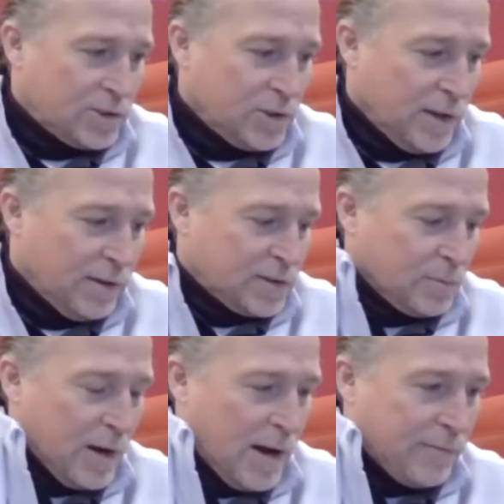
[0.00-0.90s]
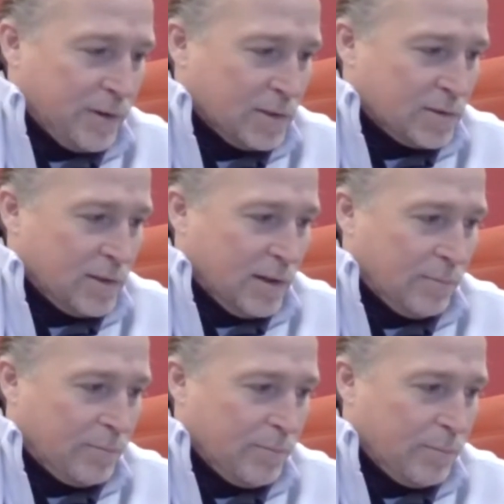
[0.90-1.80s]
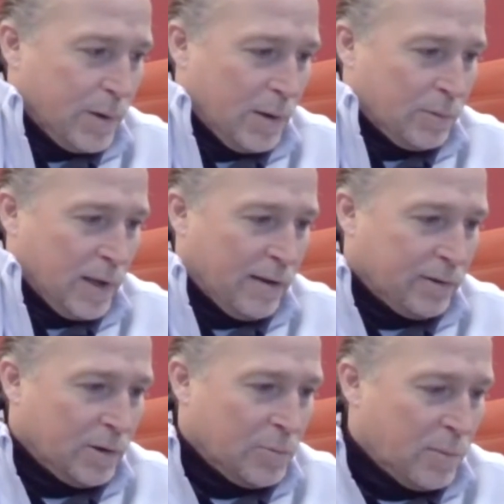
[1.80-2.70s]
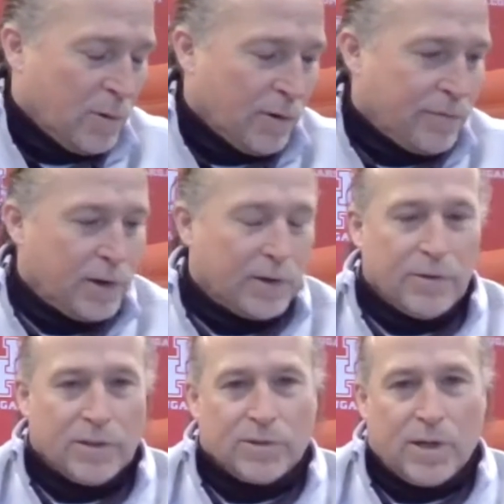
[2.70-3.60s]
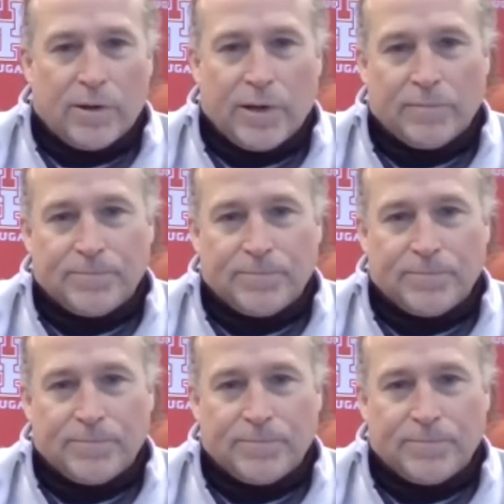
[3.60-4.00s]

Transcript: Should give us some confidence to be able to have a little bit more fun here this Saturday.